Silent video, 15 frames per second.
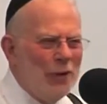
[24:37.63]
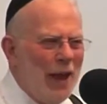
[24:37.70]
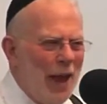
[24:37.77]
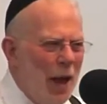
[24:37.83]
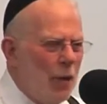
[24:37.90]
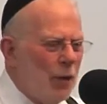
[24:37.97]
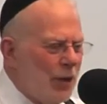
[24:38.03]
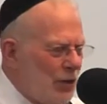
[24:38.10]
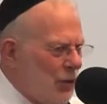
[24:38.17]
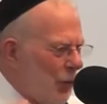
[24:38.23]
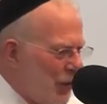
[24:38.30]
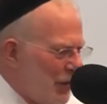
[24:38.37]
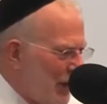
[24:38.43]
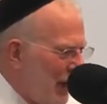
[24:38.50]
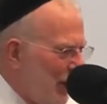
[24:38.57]
now was,
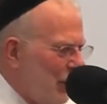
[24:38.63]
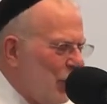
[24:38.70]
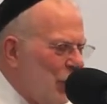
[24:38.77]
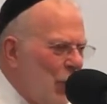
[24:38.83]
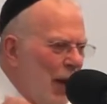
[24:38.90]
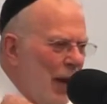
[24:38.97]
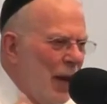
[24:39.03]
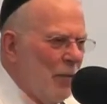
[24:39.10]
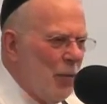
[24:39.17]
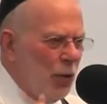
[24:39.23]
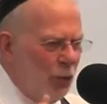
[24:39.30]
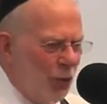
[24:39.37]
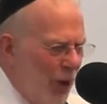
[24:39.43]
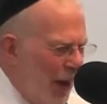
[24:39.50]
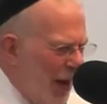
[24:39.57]
was still 2 a.m. or
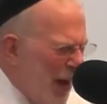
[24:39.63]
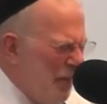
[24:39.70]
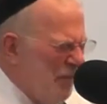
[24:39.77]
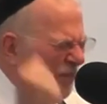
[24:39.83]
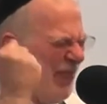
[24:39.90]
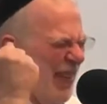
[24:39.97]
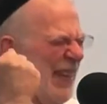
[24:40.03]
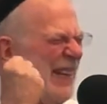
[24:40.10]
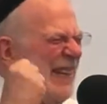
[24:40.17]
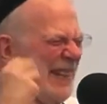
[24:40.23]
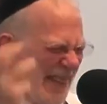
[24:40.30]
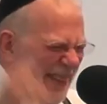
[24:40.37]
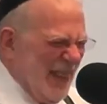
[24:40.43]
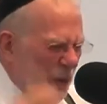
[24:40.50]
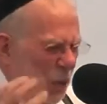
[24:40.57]
3 a.m.
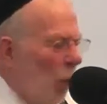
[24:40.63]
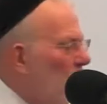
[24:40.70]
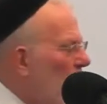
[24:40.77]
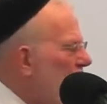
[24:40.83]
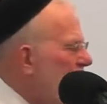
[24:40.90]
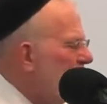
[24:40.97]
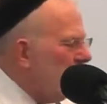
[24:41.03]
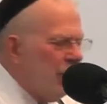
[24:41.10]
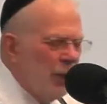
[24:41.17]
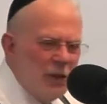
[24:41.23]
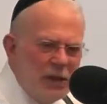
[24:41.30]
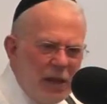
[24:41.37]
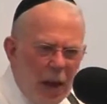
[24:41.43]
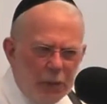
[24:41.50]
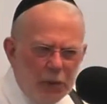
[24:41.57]
All the different
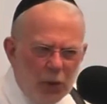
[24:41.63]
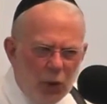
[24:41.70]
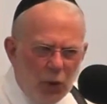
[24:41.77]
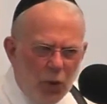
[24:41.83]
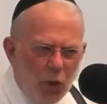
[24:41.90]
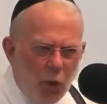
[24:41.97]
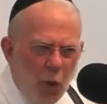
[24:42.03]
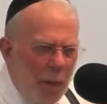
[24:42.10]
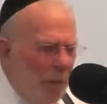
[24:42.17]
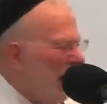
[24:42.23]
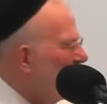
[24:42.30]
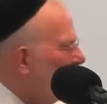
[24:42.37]
stops along the way, but